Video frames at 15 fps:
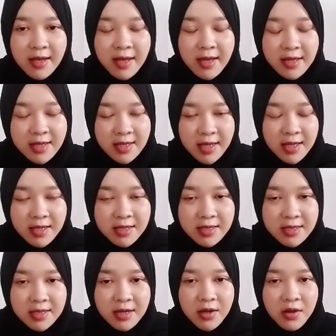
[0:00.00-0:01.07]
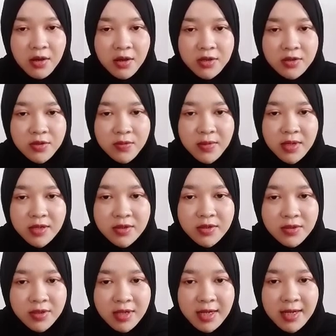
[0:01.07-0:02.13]
And then consumers
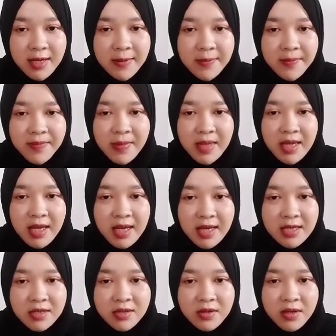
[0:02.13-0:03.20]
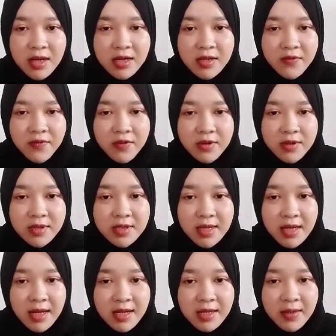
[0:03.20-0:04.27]
3 is carnivorous
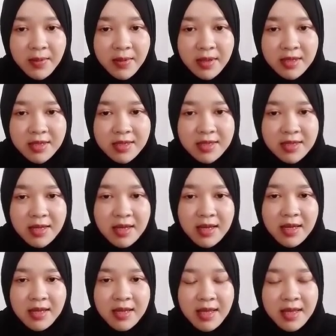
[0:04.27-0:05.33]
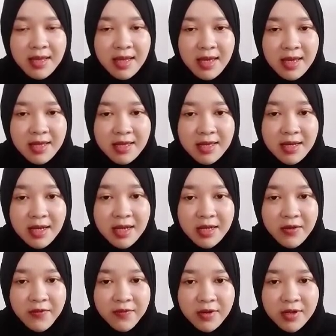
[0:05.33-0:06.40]
animals that eat
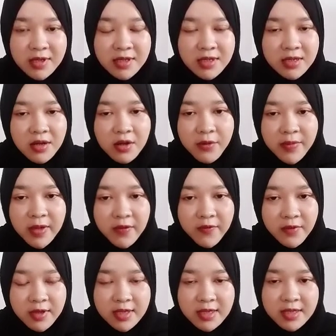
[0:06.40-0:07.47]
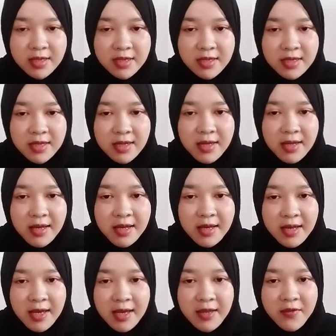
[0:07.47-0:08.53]
carnivores, omnivores.
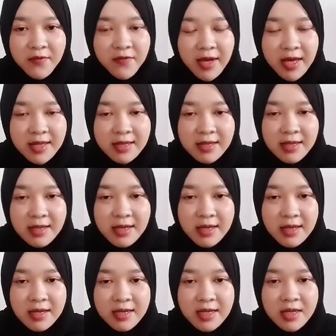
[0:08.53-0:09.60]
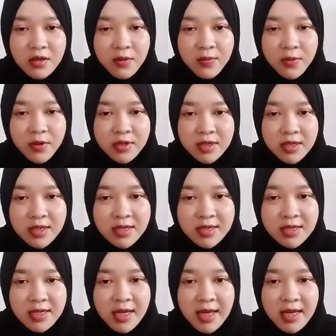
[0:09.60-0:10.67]
And finally, decomposers
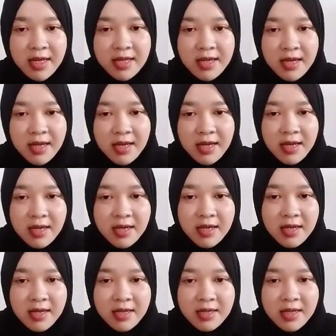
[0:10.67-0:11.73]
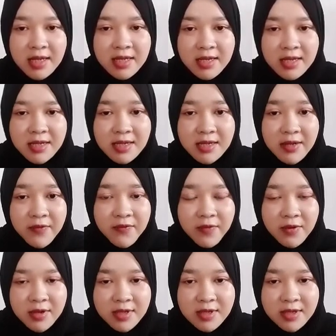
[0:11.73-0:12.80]
and
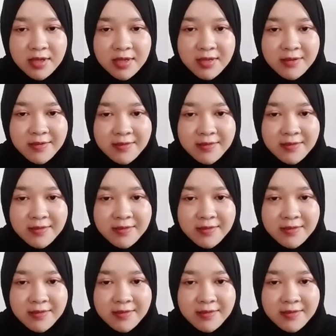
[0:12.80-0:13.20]
detritivores.